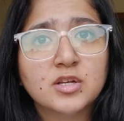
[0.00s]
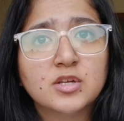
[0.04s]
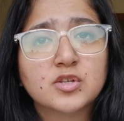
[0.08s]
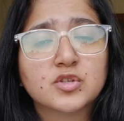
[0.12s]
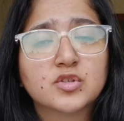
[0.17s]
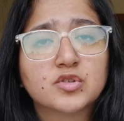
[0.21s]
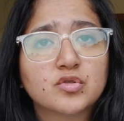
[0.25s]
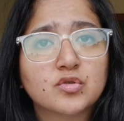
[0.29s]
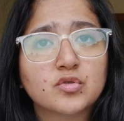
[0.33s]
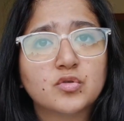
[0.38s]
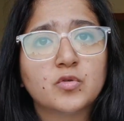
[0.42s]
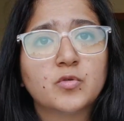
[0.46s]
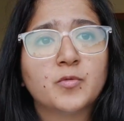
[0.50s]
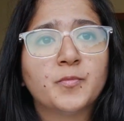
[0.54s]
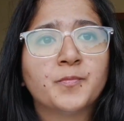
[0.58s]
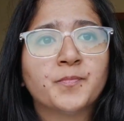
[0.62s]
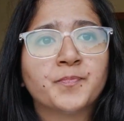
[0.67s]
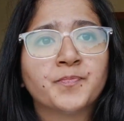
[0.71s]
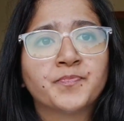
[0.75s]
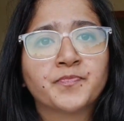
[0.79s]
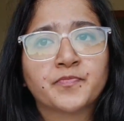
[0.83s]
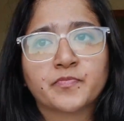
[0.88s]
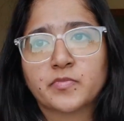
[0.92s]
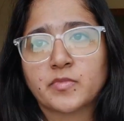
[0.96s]
So
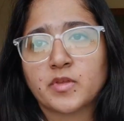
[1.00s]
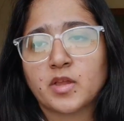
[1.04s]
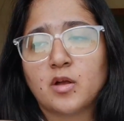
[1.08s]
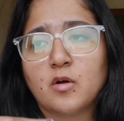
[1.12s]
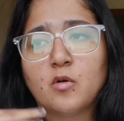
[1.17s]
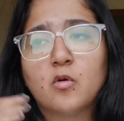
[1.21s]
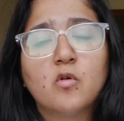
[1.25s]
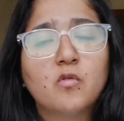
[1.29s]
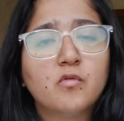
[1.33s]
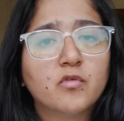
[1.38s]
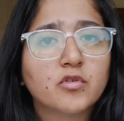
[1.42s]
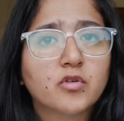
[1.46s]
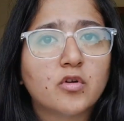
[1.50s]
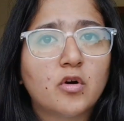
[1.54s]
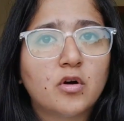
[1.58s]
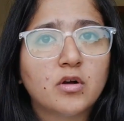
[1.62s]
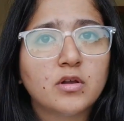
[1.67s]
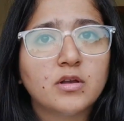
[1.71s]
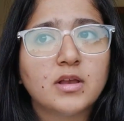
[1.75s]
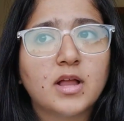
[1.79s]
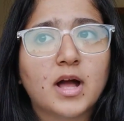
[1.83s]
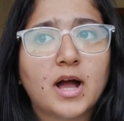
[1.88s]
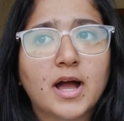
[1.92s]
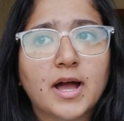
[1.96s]

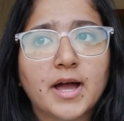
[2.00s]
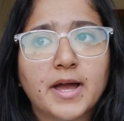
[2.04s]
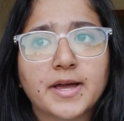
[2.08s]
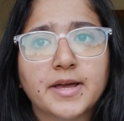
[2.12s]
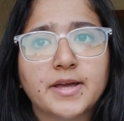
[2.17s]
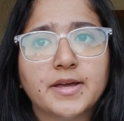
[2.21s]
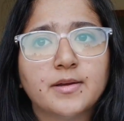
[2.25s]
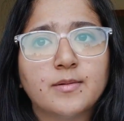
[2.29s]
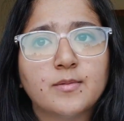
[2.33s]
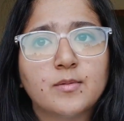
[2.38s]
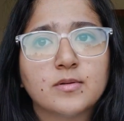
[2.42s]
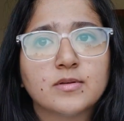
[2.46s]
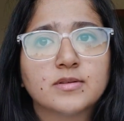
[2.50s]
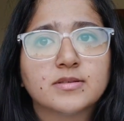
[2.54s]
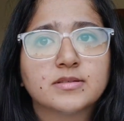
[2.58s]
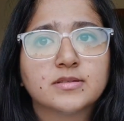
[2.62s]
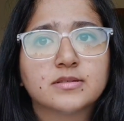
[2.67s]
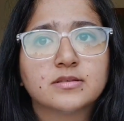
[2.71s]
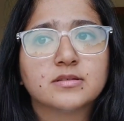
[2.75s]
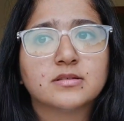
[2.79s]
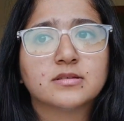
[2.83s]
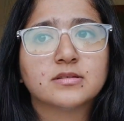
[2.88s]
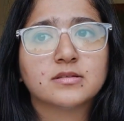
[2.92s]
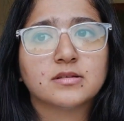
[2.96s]
overall, I
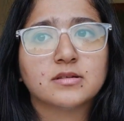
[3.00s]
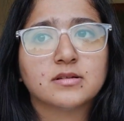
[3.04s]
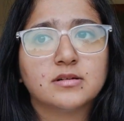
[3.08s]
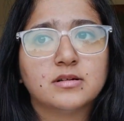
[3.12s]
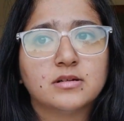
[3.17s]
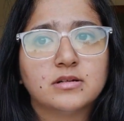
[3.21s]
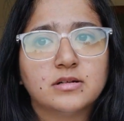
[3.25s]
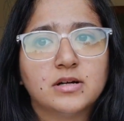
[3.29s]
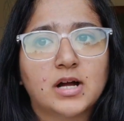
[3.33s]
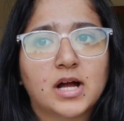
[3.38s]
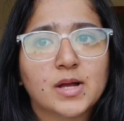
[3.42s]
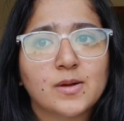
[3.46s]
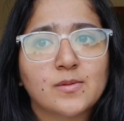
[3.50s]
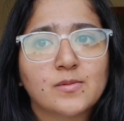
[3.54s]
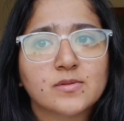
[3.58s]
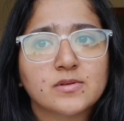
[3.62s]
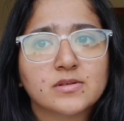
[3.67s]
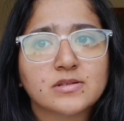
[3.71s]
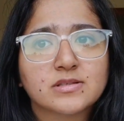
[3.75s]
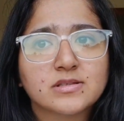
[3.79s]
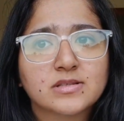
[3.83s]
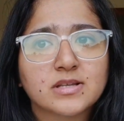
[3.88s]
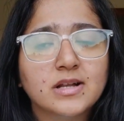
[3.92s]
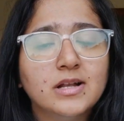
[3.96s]
was
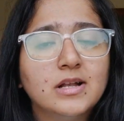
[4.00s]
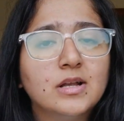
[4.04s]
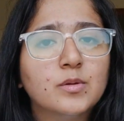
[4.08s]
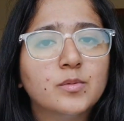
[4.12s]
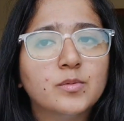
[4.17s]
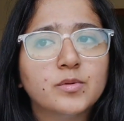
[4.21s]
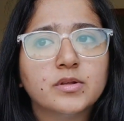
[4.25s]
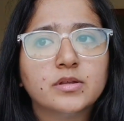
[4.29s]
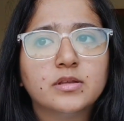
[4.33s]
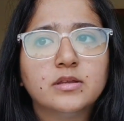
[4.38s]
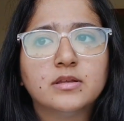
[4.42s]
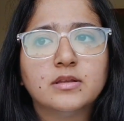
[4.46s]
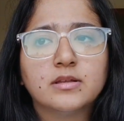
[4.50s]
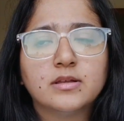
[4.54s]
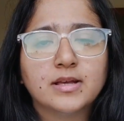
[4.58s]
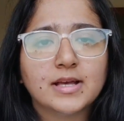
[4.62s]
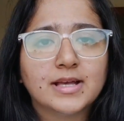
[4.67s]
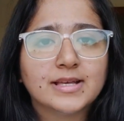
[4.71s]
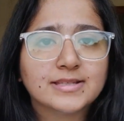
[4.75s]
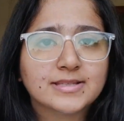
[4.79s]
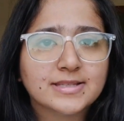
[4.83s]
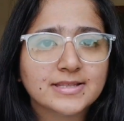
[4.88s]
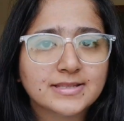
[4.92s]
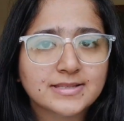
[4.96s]
skilled with
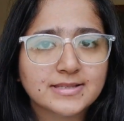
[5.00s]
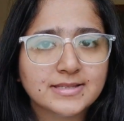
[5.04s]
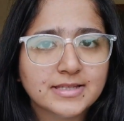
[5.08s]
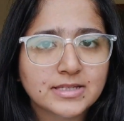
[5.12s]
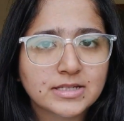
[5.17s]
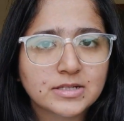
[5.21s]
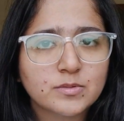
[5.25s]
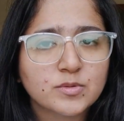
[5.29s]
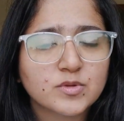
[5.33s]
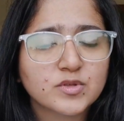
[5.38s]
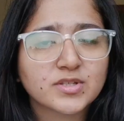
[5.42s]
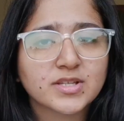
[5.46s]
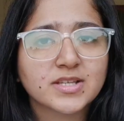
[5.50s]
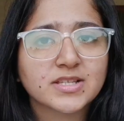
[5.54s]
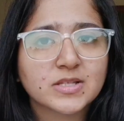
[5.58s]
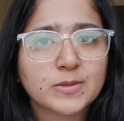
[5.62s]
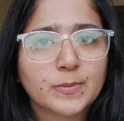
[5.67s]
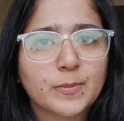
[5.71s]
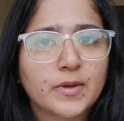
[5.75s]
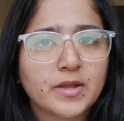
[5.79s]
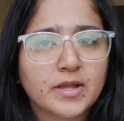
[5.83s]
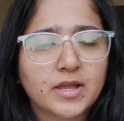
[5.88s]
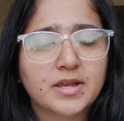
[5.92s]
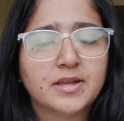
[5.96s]
SAC, which is
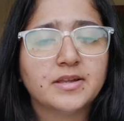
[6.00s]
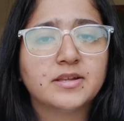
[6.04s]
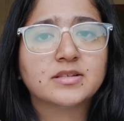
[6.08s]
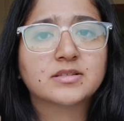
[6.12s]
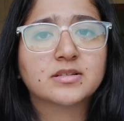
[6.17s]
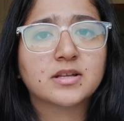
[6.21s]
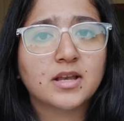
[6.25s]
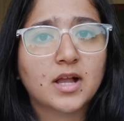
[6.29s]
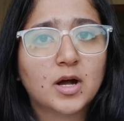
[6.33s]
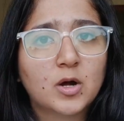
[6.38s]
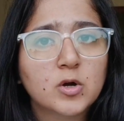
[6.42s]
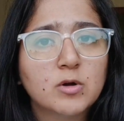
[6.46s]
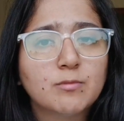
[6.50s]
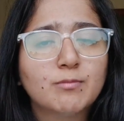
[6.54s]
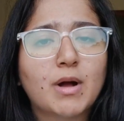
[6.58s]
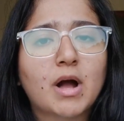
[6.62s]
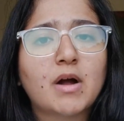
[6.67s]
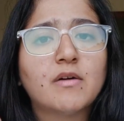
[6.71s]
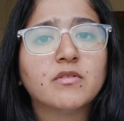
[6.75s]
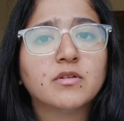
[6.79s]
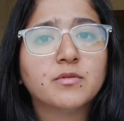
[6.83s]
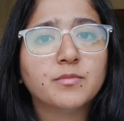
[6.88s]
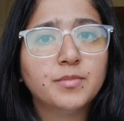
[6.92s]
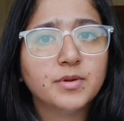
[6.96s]
SAP Analytics Cloud,
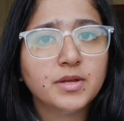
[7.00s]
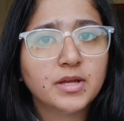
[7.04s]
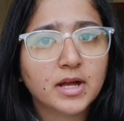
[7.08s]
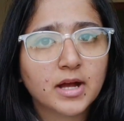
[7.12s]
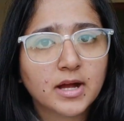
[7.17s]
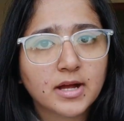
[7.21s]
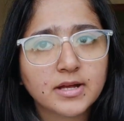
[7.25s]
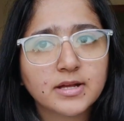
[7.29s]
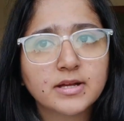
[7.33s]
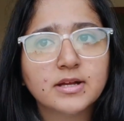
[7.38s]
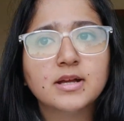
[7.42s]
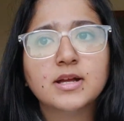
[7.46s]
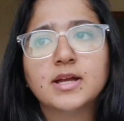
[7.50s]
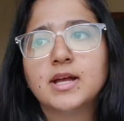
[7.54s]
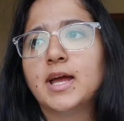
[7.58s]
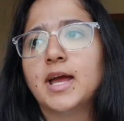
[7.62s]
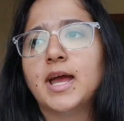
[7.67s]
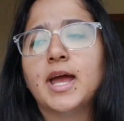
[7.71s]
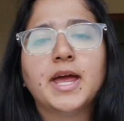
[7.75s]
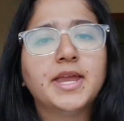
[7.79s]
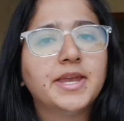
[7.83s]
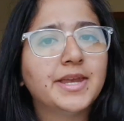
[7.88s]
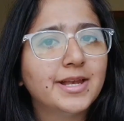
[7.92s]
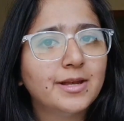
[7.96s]
Power BI,
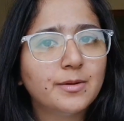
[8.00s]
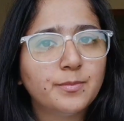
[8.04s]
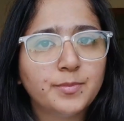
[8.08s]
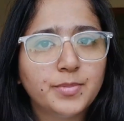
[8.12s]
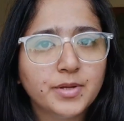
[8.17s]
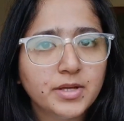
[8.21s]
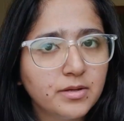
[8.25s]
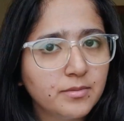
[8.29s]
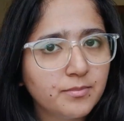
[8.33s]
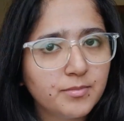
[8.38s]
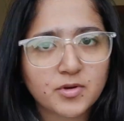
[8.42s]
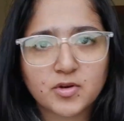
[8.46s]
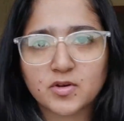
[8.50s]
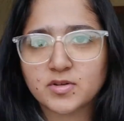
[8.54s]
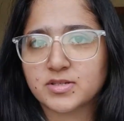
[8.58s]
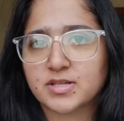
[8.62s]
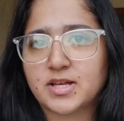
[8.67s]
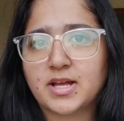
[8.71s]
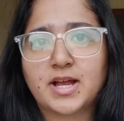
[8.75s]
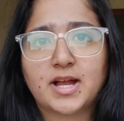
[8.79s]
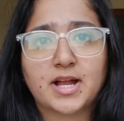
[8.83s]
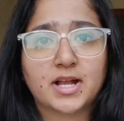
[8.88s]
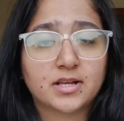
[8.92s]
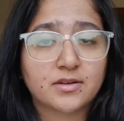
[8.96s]
NLP, because
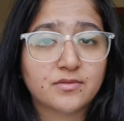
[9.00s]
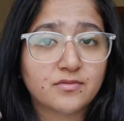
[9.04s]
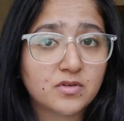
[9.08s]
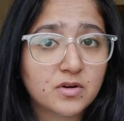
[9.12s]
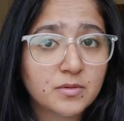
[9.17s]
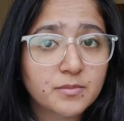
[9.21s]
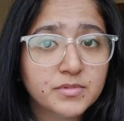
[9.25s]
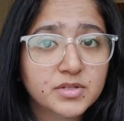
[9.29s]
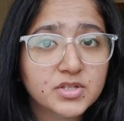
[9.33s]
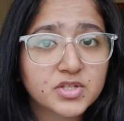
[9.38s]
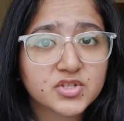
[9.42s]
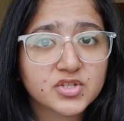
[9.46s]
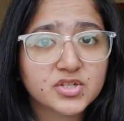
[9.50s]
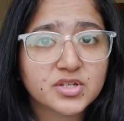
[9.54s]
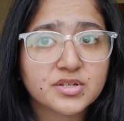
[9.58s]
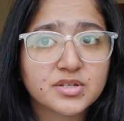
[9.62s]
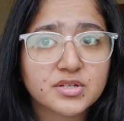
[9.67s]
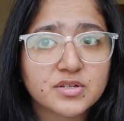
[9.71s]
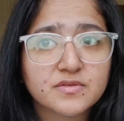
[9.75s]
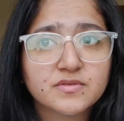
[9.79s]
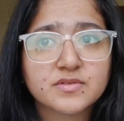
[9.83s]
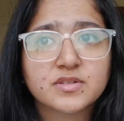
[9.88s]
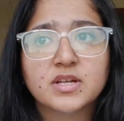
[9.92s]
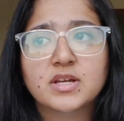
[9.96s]
I had firm
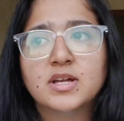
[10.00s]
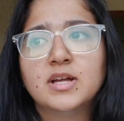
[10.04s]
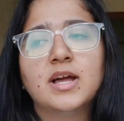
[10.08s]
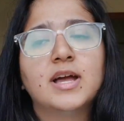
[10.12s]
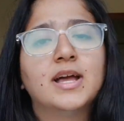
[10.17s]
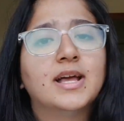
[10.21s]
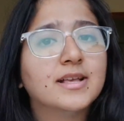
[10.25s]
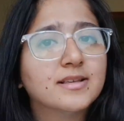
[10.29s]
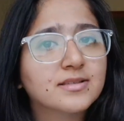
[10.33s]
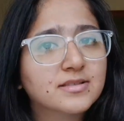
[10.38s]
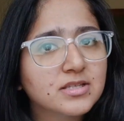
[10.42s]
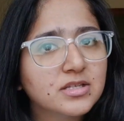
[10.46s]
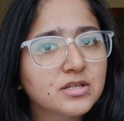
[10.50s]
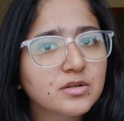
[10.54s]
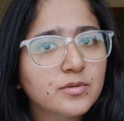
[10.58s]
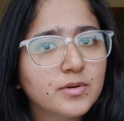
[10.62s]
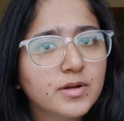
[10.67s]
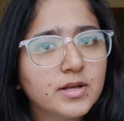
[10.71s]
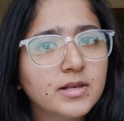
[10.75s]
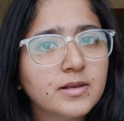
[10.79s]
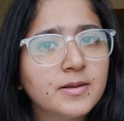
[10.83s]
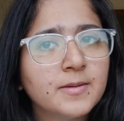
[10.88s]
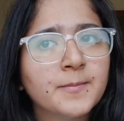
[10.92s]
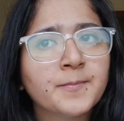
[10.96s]
initiatives,
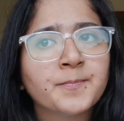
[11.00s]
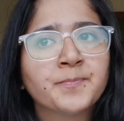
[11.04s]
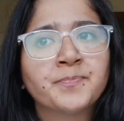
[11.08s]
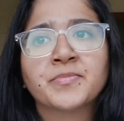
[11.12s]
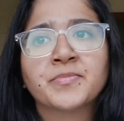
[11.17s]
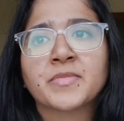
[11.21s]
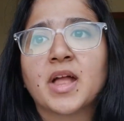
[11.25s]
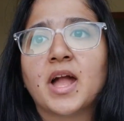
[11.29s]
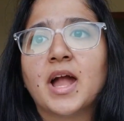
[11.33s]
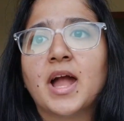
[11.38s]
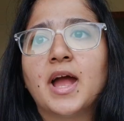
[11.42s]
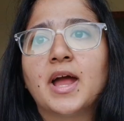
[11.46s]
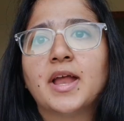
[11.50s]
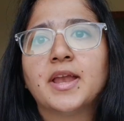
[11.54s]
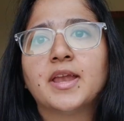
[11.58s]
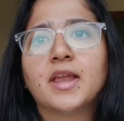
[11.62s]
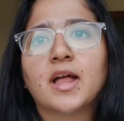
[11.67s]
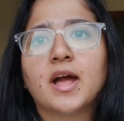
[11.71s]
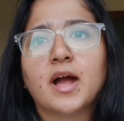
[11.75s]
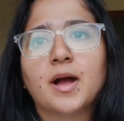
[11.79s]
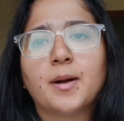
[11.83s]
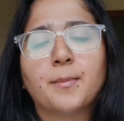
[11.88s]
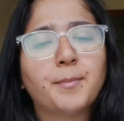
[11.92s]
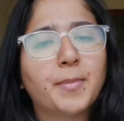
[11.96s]
SQL,
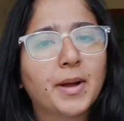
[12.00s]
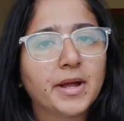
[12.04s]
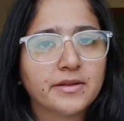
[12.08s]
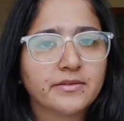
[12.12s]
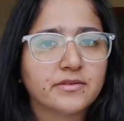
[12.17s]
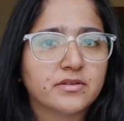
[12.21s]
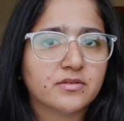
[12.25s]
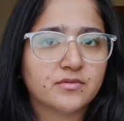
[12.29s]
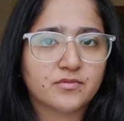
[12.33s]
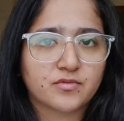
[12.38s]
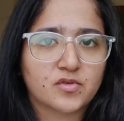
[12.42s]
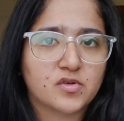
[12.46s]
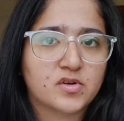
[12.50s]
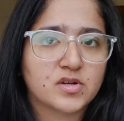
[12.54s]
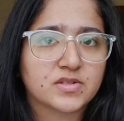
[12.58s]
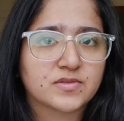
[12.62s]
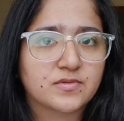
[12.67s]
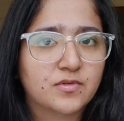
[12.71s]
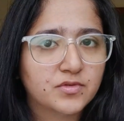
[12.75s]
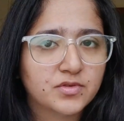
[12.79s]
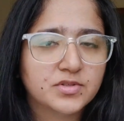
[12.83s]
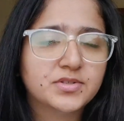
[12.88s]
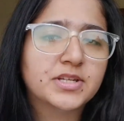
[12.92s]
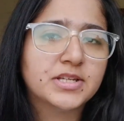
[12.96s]
and Python, of course,
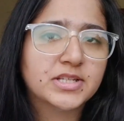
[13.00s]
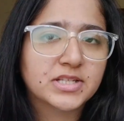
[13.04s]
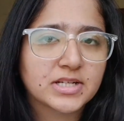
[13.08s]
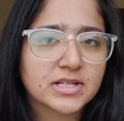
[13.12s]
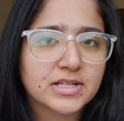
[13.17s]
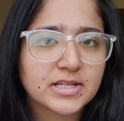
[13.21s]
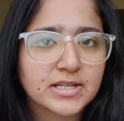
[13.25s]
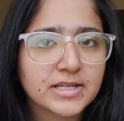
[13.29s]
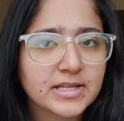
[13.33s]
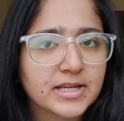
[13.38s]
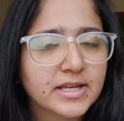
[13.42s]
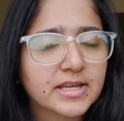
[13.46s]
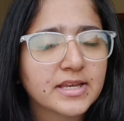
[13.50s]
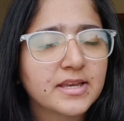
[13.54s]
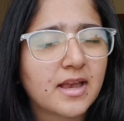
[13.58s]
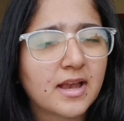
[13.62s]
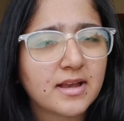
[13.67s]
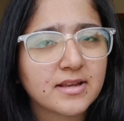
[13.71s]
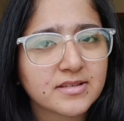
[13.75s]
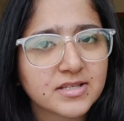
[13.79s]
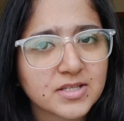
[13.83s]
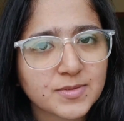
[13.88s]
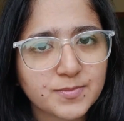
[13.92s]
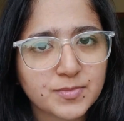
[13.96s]
for the data cleaning and
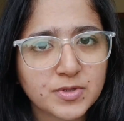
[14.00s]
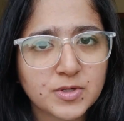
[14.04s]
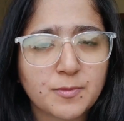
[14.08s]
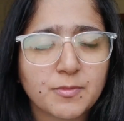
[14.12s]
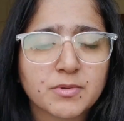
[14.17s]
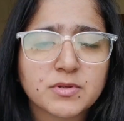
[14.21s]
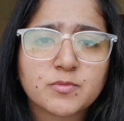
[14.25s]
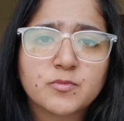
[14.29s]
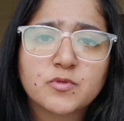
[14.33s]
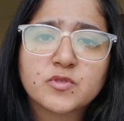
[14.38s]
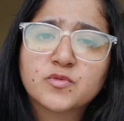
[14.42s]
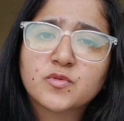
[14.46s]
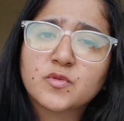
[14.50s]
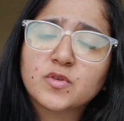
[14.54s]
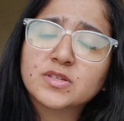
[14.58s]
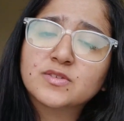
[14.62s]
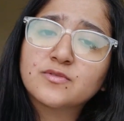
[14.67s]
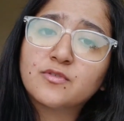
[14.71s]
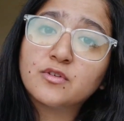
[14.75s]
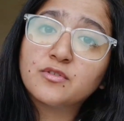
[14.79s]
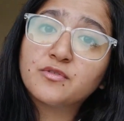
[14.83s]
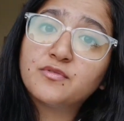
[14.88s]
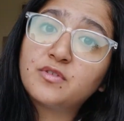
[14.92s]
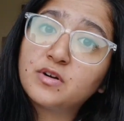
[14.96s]
analysis purpose, which was
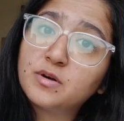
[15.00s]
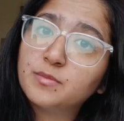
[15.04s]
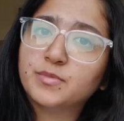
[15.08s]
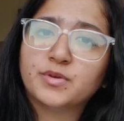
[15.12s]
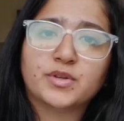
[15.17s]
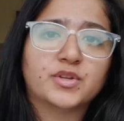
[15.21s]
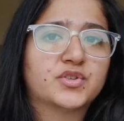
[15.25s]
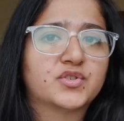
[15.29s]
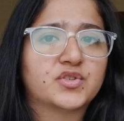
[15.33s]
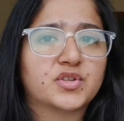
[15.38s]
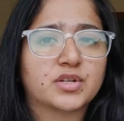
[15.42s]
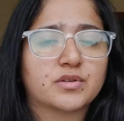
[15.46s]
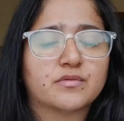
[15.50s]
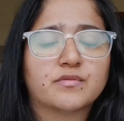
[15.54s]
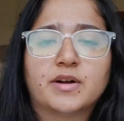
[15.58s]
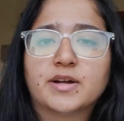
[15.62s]
for firm initiative.